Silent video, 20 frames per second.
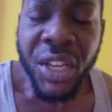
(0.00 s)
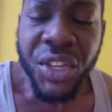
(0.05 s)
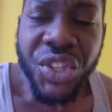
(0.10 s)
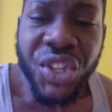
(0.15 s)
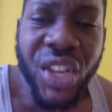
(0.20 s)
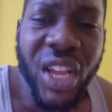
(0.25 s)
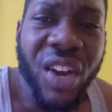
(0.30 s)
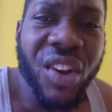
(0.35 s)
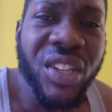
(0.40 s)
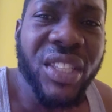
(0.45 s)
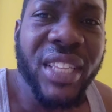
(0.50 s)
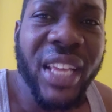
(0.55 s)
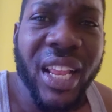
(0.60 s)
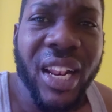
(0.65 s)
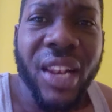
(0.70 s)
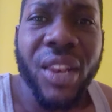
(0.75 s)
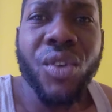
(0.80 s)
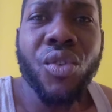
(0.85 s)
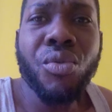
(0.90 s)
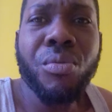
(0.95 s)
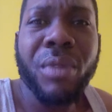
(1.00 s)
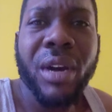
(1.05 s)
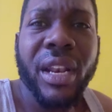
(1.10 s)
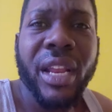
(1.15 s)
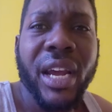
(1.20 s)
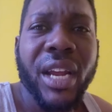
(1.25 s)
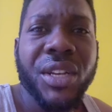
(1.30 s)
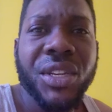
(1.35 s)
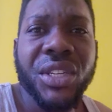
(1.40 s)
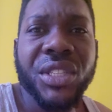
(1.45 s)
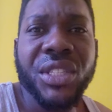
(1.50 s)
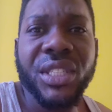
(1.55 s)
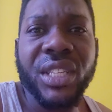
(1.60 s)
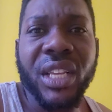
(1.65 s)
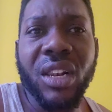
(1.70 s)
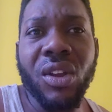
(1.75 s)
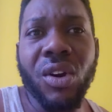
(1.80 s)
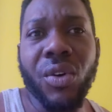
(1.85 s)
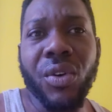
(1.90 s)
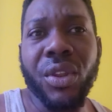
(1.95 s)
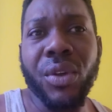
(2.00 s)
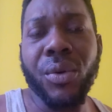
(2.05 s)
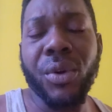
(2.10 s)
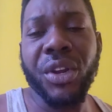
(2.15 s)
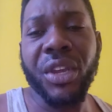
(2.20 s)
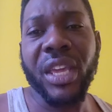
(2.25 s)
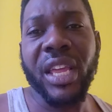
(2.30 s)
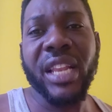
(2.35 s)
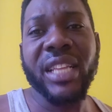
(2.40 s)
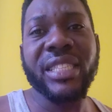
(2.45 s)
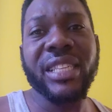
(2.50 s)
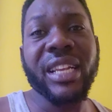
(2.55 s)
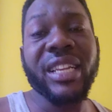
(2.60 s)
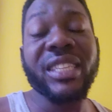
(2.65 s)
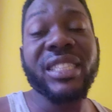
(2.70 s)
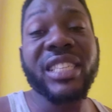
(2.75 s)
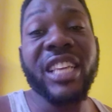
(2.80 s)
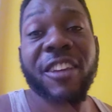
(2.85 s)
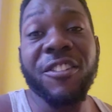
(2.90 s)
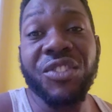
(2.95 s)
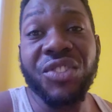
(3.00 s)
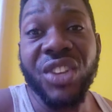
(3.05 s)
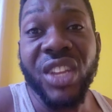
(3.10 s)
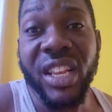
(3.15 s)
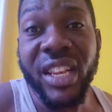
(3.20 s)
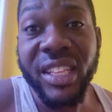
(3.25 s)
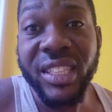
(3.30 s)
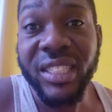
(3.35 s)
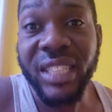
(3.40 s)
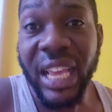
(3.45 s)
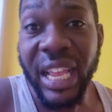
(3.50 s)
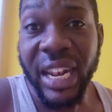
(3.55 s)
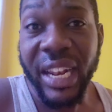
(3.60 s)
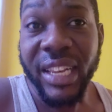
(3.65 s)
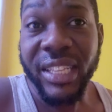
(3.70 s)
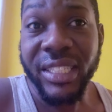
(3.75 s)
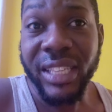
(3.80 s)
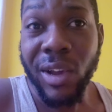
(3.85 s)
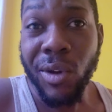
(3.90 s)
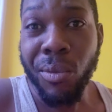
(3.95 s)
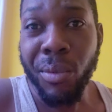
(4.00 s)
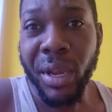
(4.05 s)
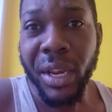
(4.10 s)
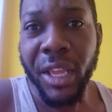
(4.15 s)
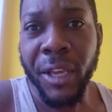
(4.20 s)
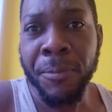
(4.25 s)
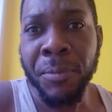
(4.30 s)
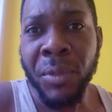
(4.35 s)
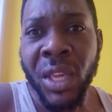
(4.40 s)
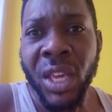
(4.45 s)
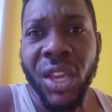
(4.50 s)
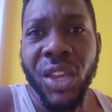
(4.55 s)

She should have got tell the woman or just say love the work. You understand? You see, she did tell this woman.